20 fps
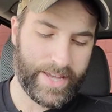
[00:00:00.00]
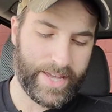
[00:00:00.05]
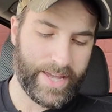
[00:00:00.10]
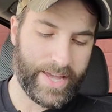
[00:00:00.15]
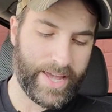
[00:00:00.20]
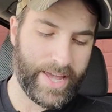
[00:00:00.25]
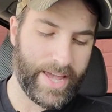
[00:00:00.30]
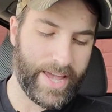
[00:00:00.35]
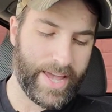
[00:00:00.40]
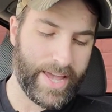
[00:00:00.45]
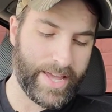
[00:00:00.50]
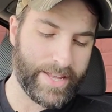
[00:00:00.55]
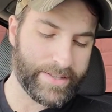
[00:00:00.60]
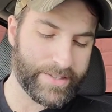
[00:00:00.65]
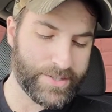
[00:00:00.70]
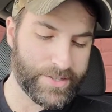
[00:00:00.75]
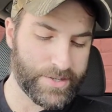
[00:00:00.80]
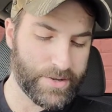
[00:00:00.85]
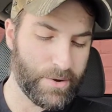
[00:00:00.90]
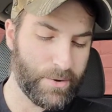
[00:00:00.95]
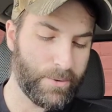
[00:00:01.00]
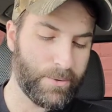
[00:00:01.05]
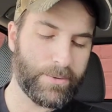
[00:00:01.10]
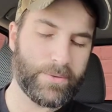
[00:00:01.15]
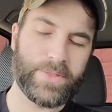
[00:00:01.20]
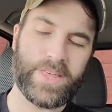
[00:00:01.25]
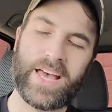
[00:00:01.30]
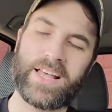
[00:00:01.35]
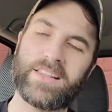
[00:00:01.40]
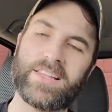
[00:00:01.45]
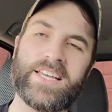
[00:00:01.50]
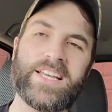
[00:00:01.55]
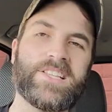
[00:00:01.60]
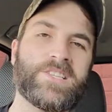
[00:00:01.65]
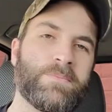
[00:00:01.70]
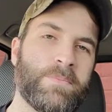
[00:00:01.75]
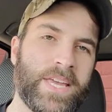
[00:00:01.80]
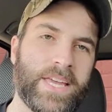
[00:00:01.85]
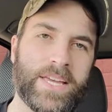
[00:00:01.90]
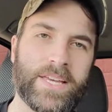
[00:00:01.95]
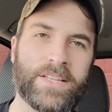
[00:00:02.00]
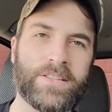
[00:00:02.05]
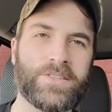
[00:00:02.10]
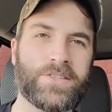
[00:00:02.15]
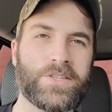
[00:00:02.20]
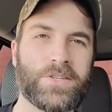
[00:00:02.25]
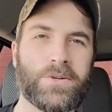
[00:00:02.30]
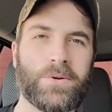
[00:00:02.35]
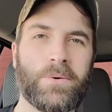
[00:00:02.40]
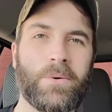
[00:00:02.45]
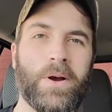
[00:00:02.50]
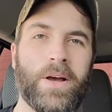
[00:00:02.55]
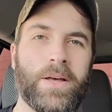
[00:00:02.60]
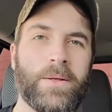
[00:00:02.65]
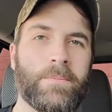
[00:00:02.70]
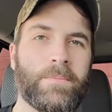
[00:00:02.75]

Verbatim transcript: And so that leads me into